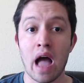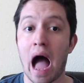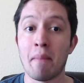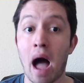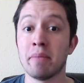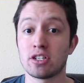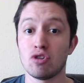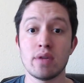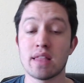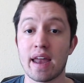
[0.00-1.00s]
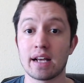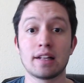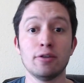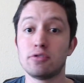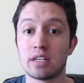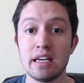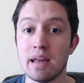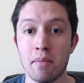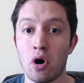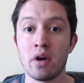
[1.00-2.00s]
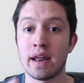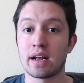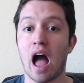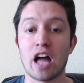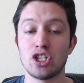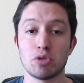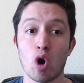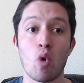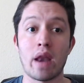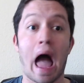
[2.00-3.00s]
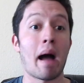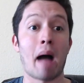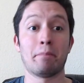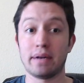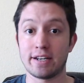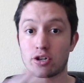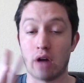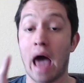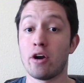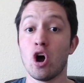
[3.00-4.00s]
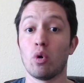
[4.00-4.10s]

I'm assuming that includes Kinemon and Kanjuro, and I'm pretty sure, I don't know,